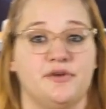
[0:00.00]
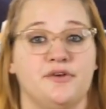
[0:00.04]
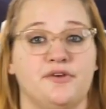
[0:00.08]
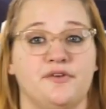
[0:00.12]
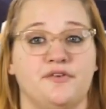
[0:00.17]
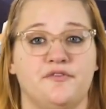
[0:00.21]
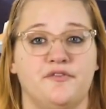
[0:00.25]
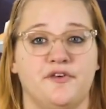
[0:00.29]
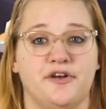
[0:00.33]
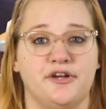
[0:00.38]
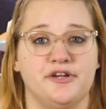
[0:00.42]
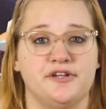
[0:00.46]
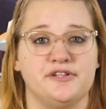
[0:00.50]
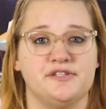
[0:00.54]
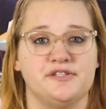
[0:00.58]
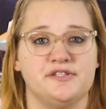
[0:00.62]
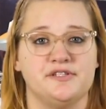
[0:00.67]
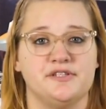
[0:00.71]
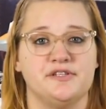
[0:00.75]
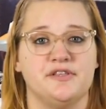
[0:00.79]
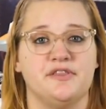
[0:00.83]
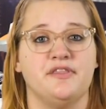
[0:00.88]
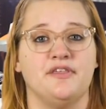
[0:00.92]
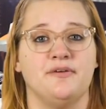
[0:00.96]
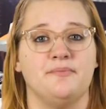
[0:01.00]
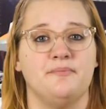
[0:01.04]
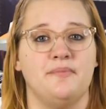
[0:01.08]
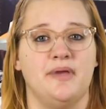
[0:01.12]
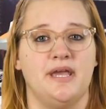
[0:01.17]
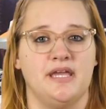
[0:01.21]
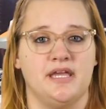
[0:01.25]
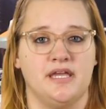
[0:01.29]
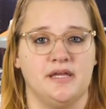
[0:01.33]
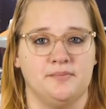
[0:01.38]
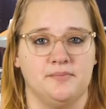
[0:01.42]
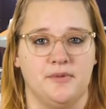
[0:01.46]
First, the
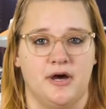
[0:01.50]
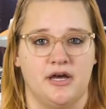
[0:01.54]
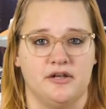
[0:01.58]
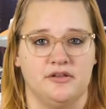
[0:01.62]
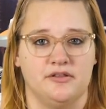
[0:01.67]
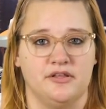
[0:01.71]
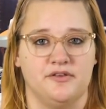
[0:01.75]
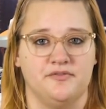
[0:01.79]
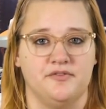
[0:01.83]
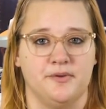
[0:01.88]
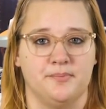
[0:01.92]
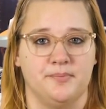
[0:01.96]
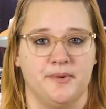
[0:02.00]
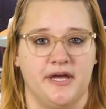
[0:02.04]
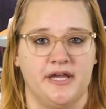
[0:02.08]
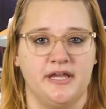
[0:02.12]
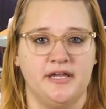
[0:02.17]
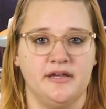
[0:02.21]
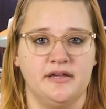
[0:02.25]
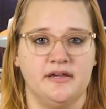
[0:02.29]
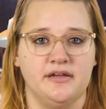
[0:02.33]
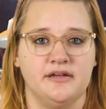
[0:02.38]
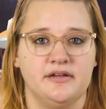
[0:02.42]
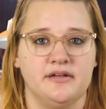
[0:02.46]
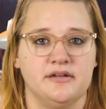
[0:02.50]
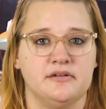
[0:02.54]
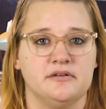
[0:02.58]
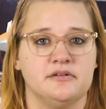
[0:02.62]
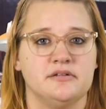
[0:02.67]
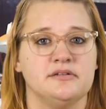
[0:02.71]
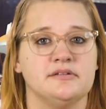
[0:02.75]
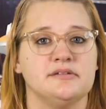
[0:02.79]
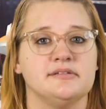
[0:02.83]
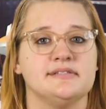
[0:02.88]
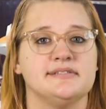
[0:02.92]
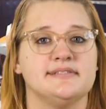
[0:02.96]
make and model of your bike.
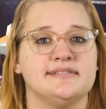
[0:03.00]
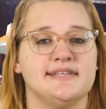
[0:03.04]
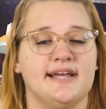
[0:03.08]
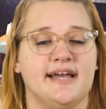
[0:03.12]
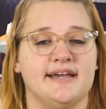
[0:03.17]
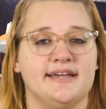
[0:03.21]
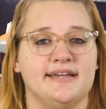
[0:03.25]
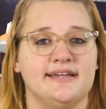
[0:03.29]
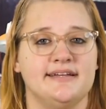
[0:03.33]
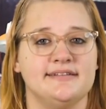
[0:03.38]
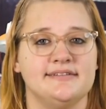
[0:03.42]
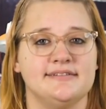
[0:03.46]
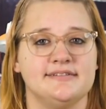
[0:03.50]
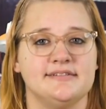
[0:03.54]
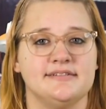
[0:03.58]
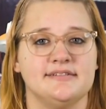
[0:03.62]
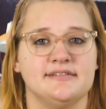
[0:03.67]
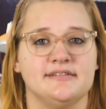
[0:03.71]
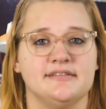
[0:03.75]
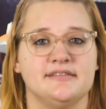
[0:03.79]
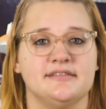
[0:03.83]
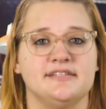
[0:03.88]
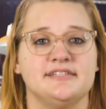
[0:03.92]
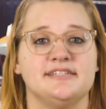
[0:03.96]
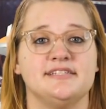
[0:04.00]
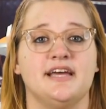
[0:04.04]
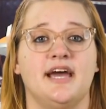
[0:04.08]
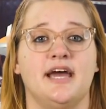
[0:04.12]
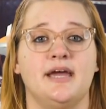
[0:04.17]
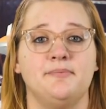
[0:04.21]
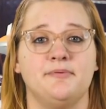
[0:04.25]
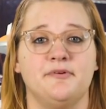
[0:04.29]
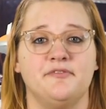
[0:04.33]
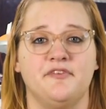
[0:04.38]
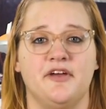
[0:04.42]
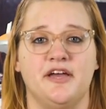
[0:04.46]
Second, the
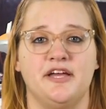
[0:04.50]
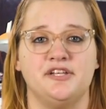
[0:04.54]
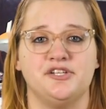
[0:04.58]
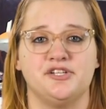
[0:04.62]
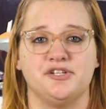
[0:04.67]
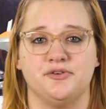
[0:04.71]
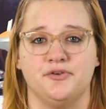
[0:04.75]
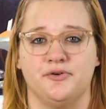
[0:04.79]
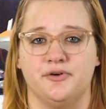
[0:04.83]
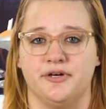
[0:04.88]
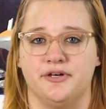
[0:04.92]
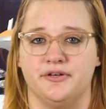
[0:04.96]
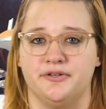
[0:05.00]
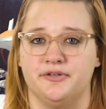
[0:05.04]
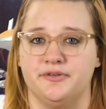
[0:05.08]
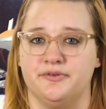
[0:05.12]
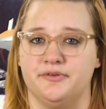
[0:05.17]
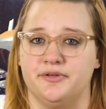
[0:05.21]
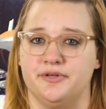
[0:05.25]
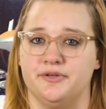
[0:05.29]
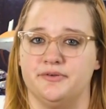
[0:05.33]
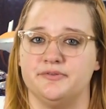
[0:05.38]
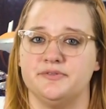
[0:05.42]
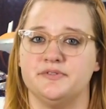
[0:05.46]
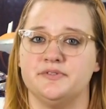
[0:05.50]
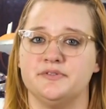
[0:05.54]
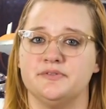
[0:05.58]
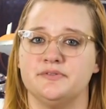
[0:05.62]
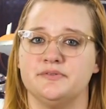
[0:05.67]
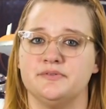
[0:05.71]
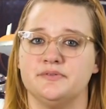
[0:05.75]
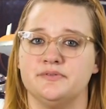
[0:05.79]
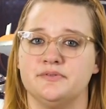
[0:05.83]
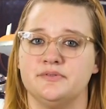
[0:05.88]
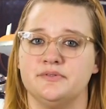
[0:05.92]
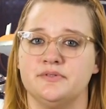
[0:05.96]
type of engine oil you use.
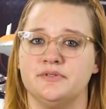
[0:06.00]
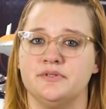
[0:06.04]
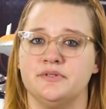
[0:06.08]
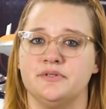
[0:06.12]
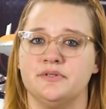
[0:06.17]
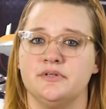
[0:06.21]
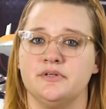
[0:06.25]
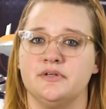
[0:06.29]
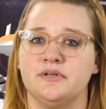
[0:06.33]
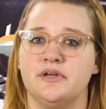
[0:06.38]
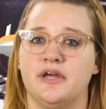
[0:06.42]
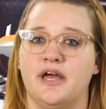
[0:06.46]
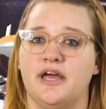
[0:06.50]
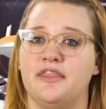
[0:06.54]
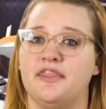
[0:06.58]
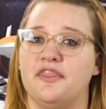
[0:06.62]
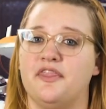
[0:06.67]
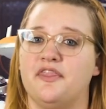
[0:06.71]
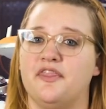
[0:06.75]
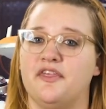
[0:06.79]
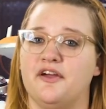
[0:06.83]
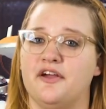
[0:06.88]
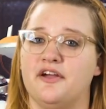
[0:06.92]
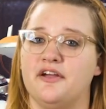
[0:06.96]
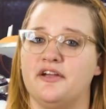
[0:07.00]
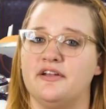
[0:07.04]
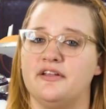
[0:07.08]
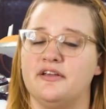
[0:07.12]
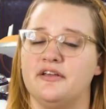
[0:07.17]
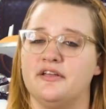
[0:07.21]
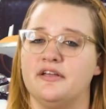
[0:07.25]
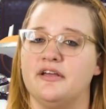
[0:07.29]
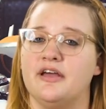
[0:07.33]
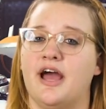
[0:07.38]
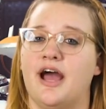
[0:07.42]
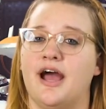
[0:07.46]
And third,
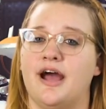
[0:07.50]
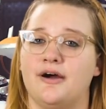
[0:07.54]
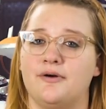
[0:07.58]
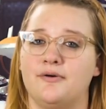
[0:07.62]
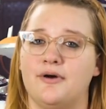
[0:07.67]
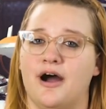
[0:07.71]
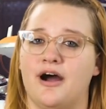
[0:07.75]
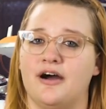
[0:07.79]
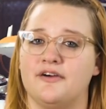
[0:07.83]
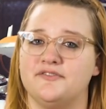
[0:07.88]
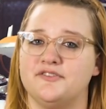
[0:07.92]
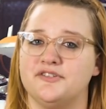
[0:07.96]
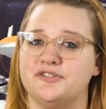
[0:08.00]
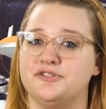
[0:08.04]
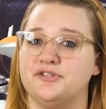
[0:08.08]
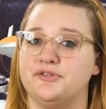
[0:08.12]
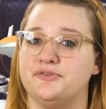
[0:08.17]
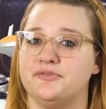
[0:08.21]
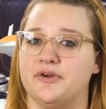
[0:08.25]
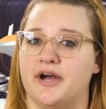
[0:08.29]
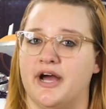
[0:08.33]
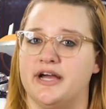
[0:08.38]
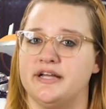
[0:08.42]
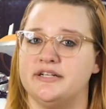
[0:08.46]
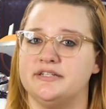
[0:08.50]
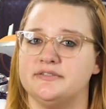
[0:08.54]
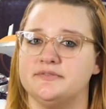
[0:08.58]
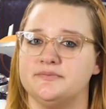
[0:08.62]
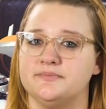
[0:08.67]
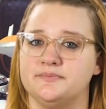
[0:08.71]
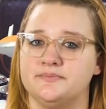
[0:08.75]
how often you ride.